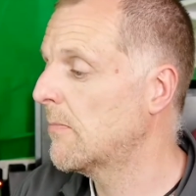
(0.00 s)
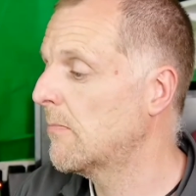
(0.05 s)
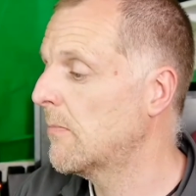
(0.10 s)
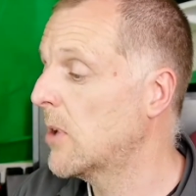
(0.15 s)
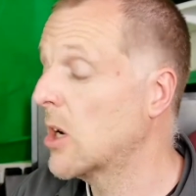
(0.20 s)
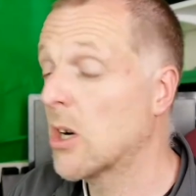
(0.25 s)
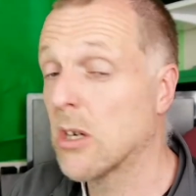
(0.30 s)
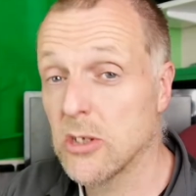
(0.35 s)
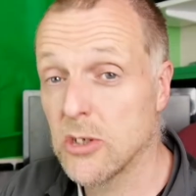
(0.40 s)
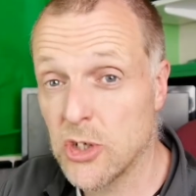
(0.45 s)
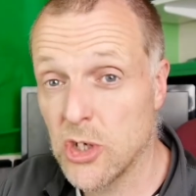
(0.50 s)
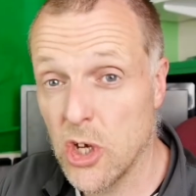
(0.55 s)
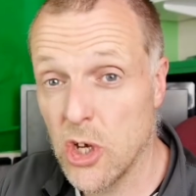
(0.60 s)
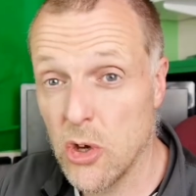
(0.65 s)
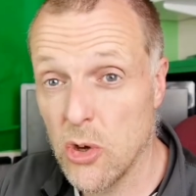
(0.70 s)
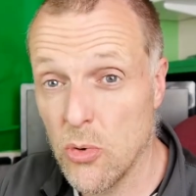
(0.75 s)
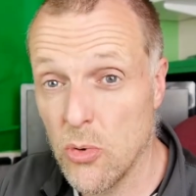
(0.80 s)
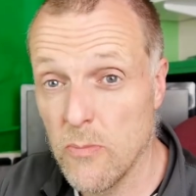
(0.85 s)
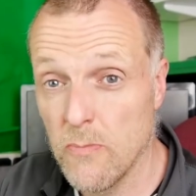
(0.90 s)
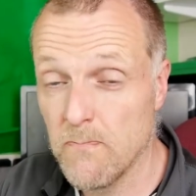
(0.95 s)
Mark
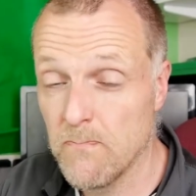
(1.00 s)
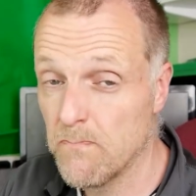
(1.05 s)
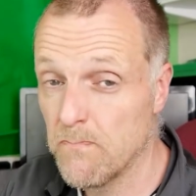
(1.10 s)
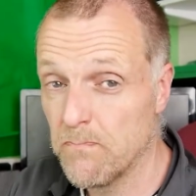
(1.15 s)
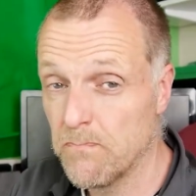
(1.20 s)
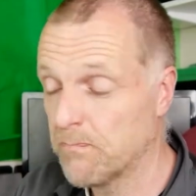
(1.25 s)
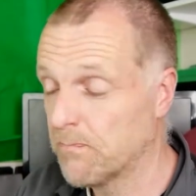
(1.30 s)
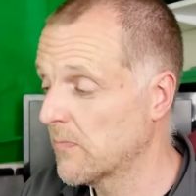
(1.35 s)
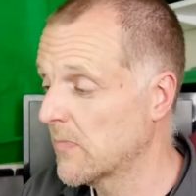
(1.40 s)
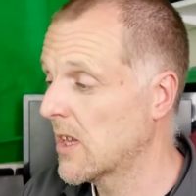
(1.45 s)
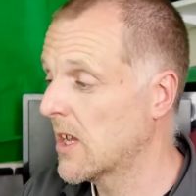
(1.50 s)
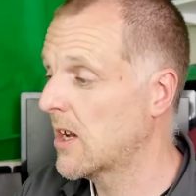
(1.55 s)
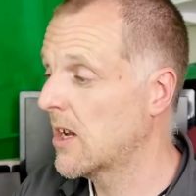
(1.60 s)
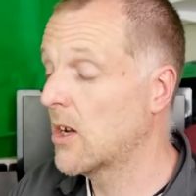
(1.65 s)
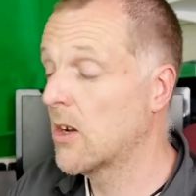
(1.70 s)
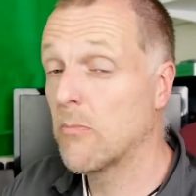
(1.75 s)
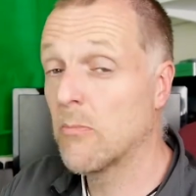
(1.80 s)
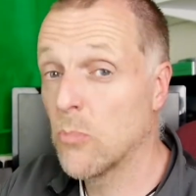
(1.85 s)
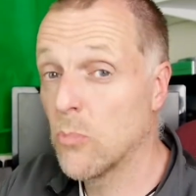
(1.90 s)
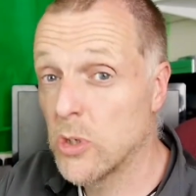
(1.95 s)
II,
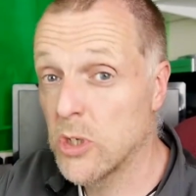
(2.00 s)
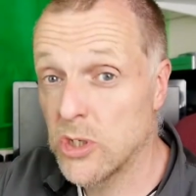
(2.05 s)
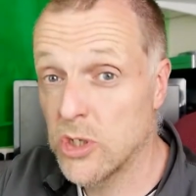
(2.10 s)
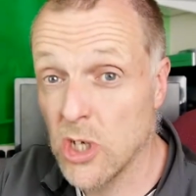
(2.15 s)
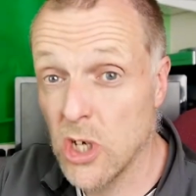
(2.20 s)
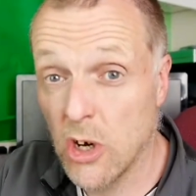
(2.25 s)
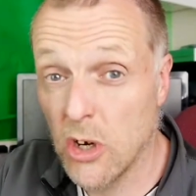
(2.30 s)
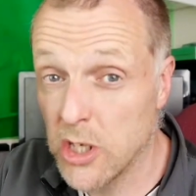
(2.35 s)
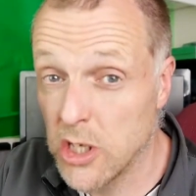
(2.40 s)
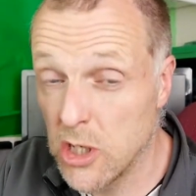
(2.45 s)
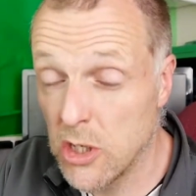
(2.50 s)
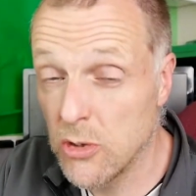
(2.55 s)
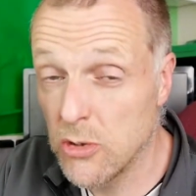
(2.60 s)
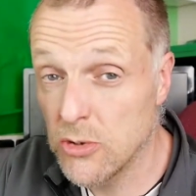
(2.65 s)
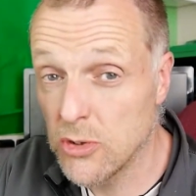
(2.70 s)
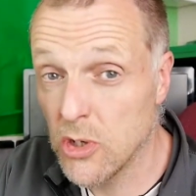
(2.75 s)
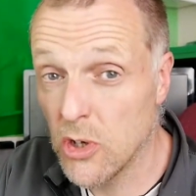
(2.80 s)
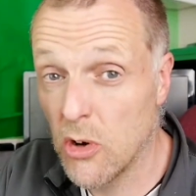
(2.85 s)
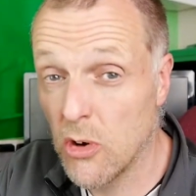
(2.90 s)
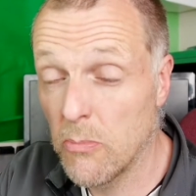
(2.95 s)
which I
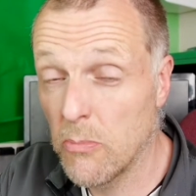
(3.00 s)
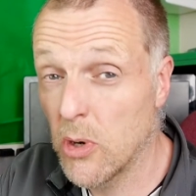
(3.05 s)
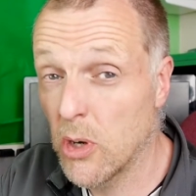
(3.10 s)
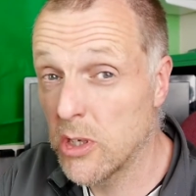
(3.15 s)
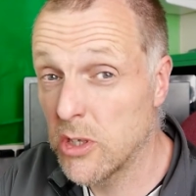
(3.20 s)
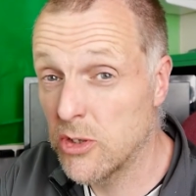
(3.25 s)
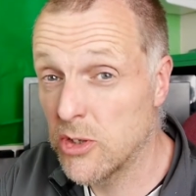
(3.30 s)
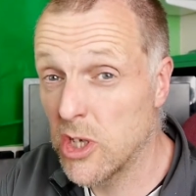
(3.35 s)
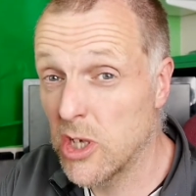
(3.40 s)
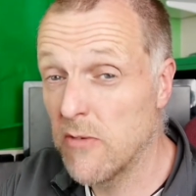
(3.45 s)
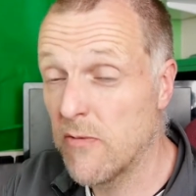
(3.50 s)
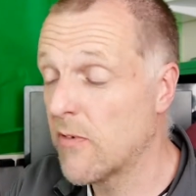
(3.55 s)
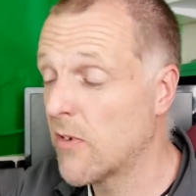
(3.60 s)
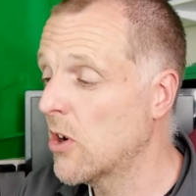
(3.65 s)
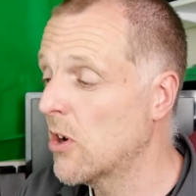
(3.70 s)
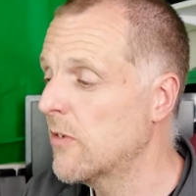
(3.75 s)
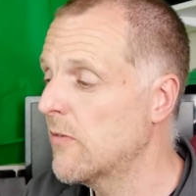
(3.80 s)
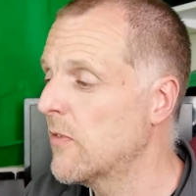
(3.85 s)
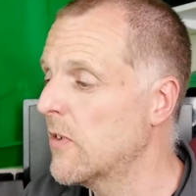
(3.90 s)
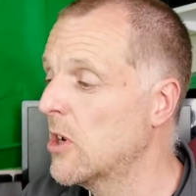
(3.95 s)
use on my
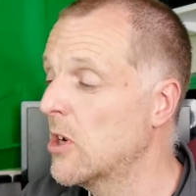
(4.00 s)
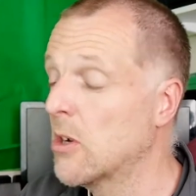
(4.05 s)
G5,